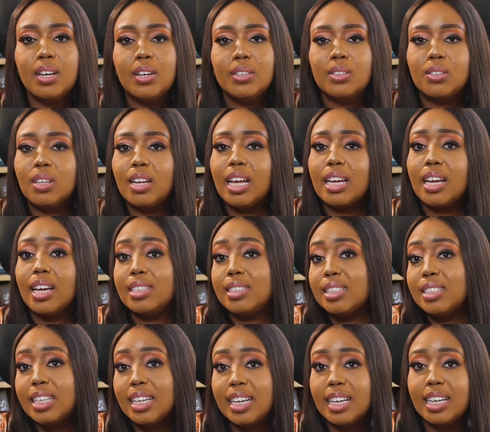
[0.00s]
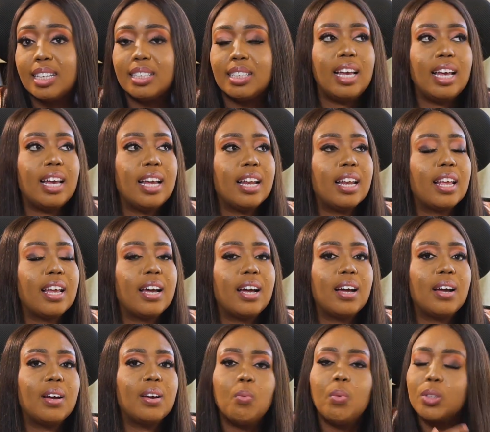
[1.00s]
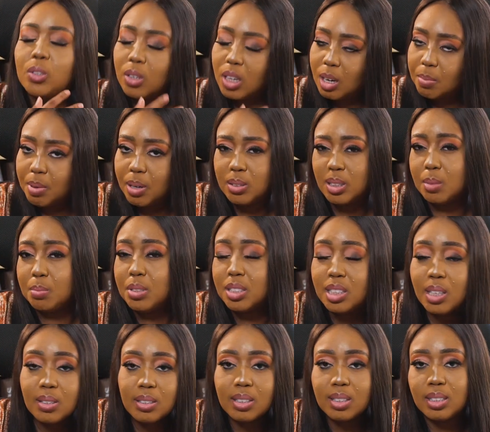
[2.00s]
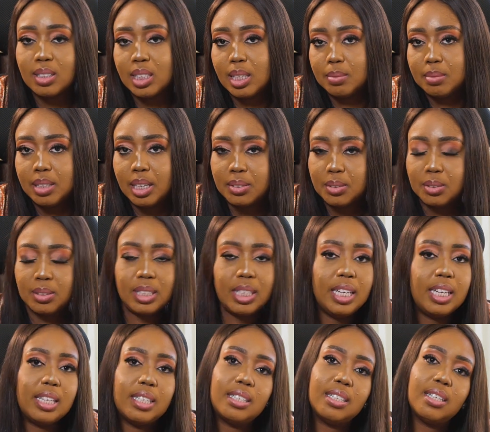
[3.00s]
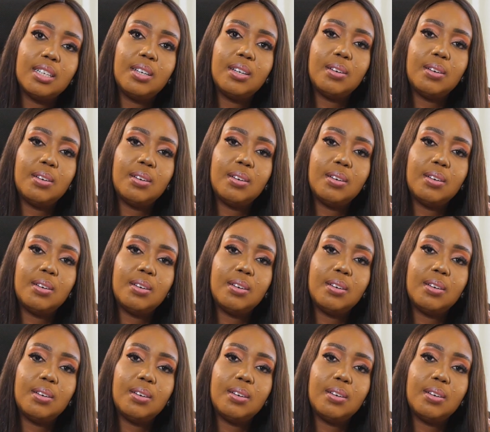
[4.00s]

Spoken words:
So like I shared earlier, we talk about some sales systems that you need.